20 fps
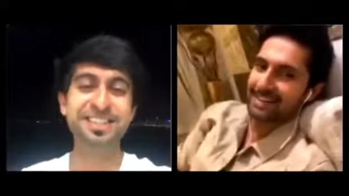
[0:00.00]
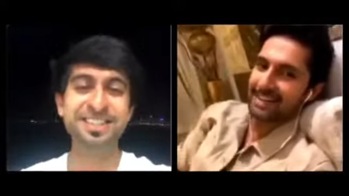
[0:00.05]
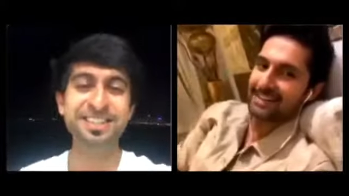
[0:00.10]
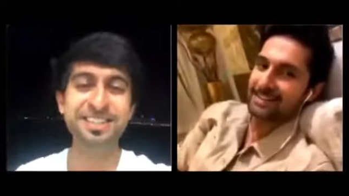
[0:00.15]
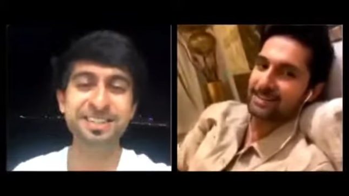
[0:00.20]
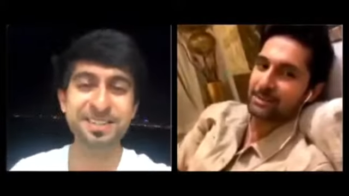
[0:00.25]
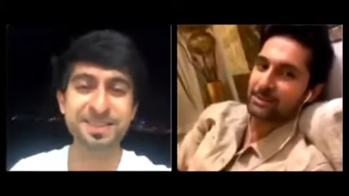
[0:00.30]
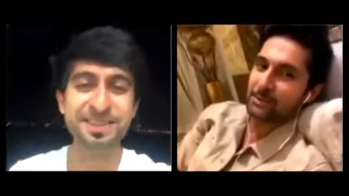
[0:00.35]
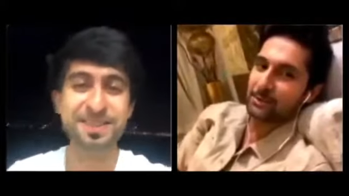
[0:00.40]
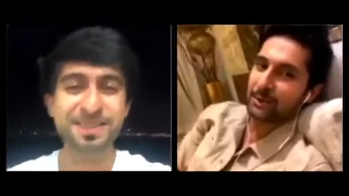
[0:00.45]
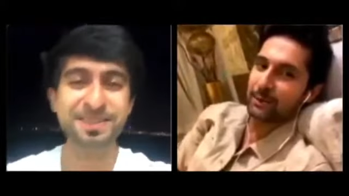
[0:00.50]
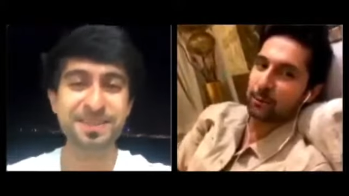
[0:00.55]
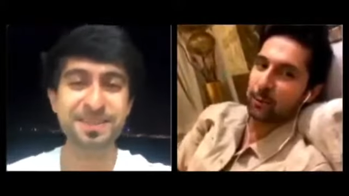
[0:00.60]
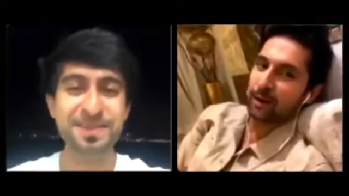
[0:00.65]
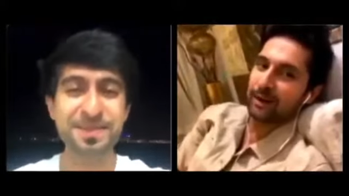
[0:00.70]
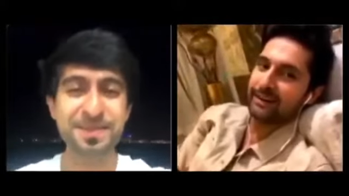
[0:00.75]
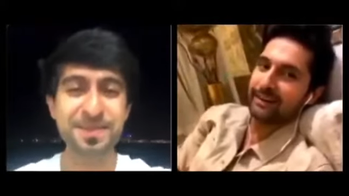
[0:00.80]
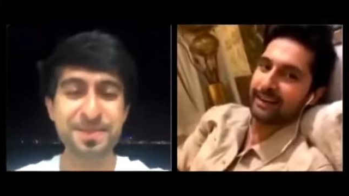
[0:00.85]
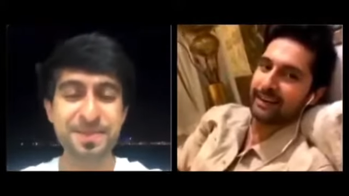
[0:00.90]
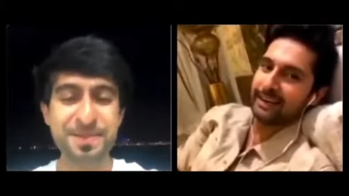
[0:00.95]
Speaker 1: just
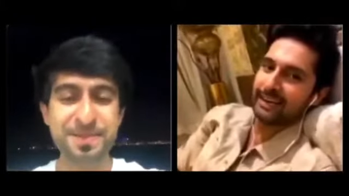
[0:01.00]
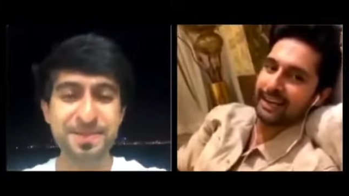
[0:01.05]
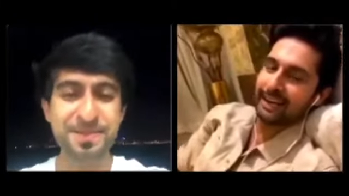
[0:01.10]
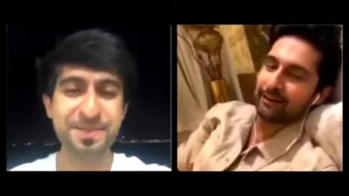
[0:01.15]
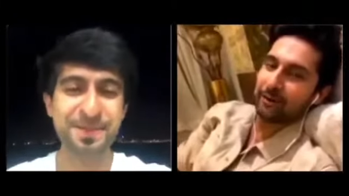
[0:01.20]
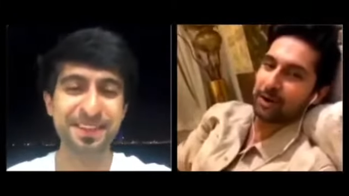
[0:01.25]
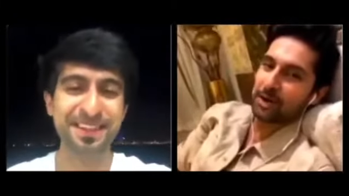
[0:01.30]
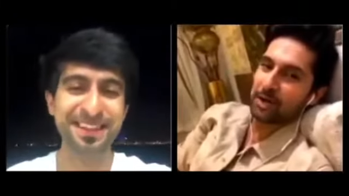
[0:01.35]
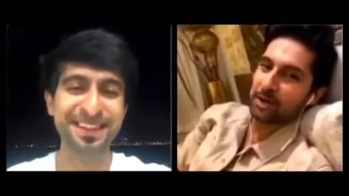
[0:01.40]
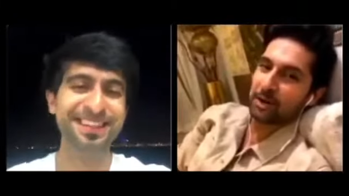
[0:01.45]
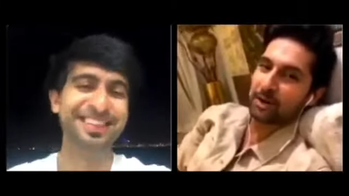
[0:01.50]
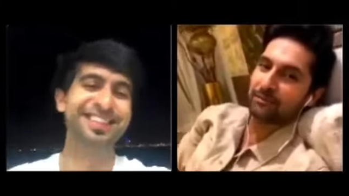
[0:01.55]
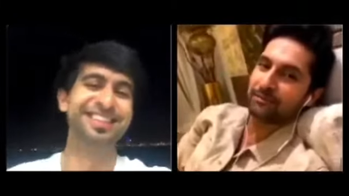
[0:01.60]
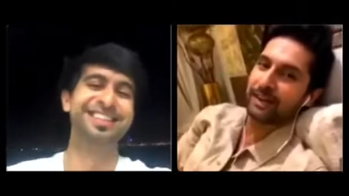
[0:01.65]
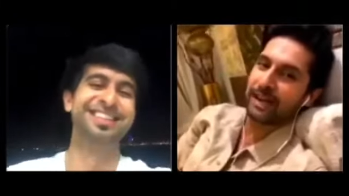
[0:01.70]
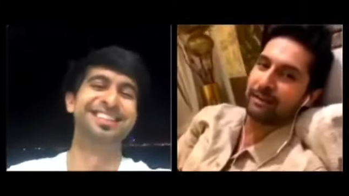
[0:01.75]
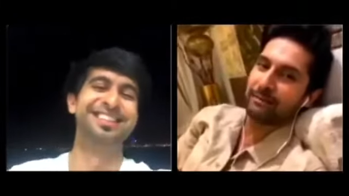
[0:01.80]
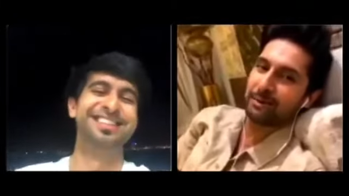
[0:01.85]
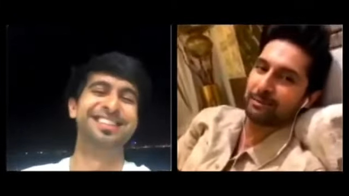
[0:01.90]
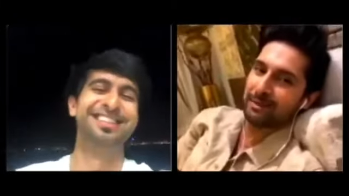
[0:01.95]
do it voluntarily. I got a
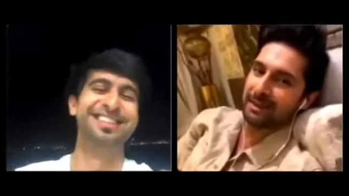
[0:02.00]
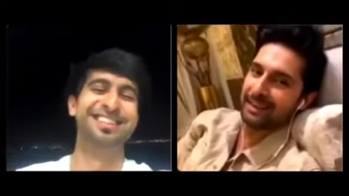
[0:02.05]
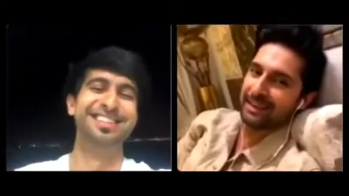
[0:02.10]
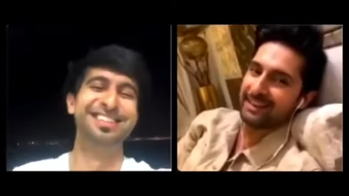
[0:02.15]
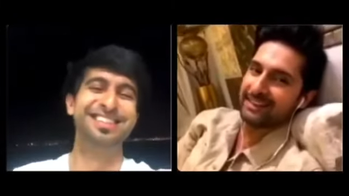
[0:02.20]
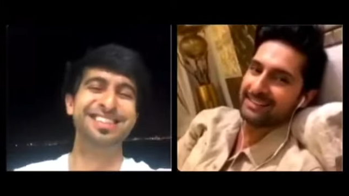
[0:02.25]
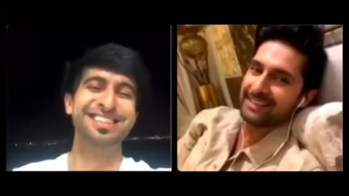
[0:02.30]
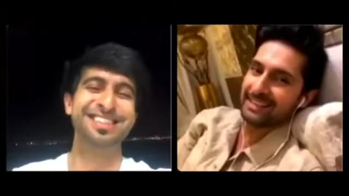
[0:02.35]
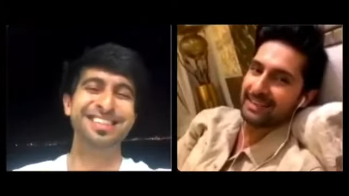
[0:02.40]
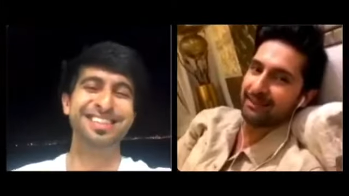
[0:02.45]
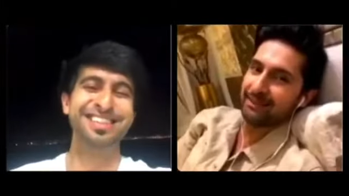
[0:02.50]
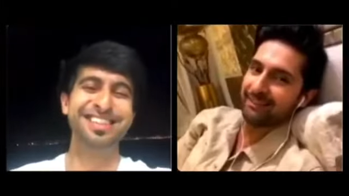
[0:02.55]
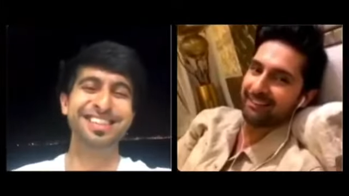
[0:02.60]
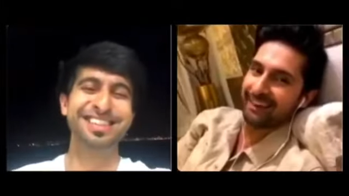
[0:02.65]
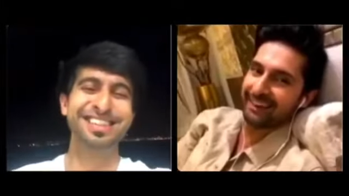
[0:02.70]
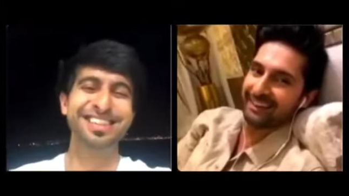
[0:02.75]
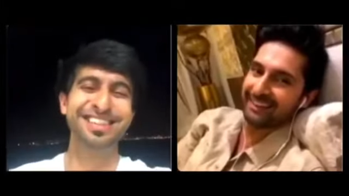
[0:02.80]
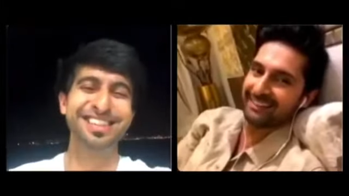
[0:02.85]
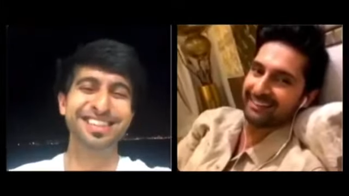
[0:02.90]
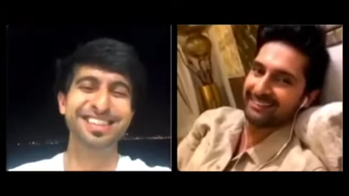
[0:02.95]
lot of time on my hands
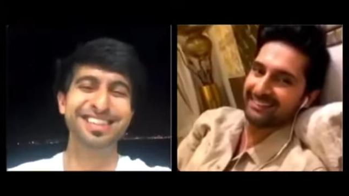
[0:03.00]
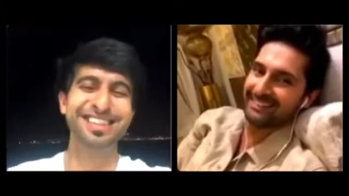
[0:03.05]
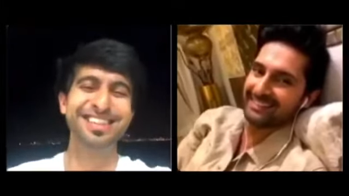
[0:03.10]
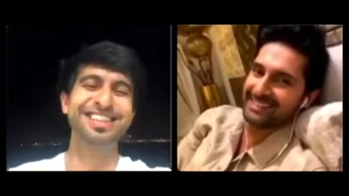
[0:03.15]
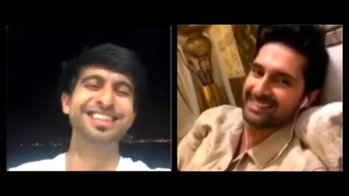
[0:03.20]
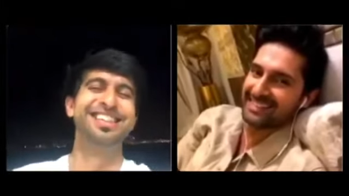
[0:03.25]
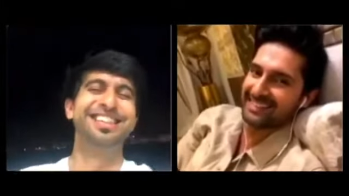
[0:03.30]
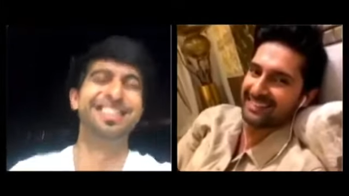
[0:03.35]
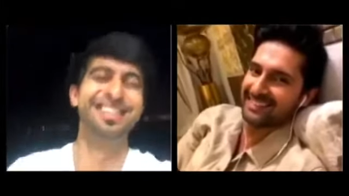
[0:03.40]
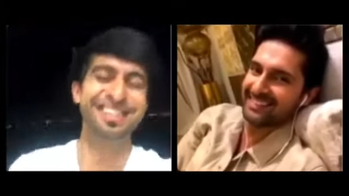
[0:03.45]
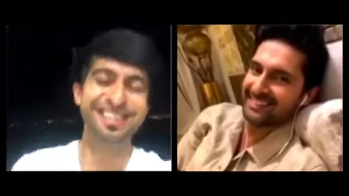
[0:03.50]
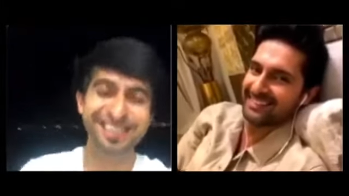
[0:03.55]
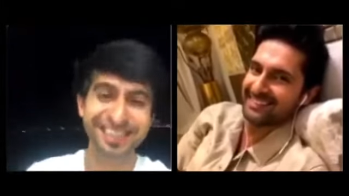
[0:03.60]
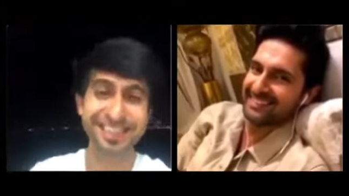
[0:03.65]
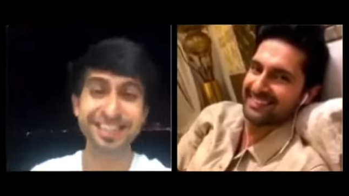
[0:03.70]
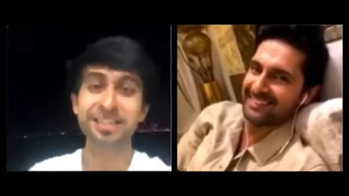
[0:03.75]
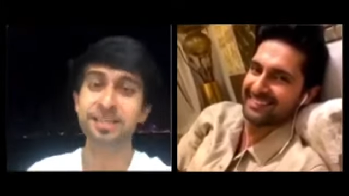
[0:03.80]
anyway right now. So.